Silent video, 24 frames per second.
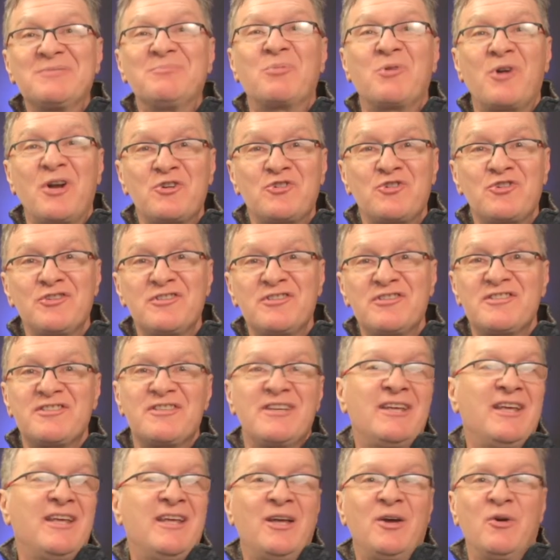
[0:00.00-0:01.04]
brushes,
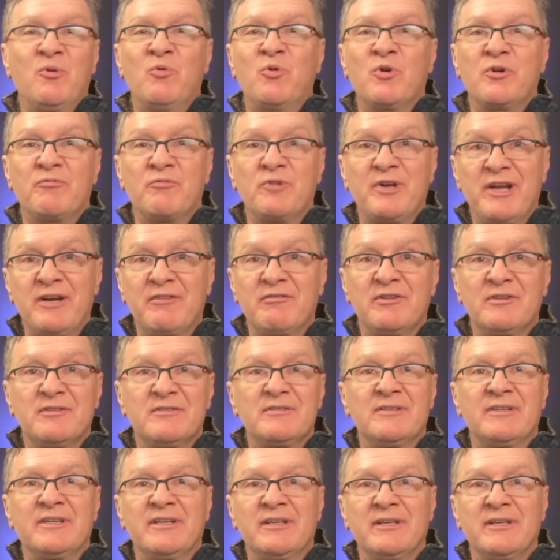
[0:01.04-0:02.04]
or whatever,